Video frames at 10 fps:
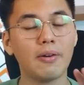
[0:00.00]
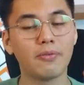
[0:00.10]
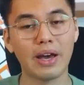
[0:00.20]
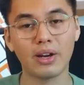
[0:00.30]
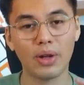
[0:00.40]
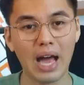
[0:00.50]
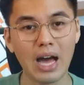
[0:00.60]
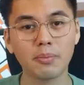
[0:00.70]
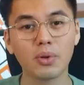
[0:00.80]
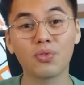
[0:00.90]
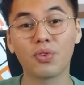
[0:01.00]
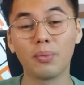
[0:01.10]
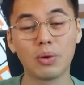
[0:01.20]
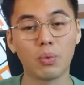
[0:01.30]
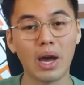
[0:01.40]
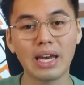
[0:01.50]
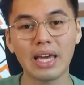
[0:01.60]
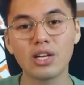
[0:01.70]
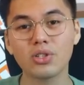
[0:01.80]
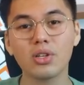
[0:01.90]
final output from the writing
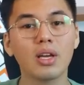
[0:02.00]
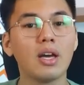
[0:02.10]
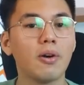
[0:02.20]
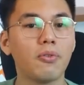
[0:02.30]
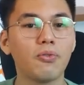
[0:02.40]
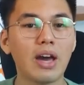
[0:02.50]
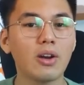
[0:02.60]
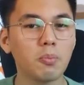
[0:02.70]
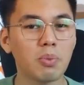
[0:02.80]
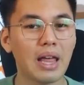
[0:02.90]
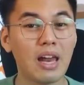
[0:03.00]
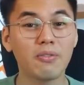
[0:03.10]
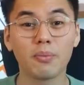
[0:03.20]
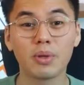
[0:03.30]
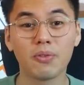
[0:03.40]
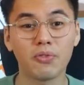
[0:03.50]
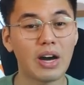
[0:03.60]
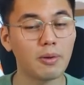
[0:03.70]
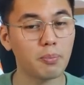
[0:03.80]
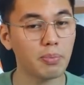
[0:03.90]
agent, final plan from the
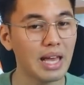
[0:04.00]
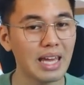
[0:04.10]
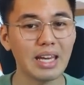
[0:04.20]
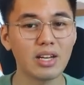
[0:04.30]
final plan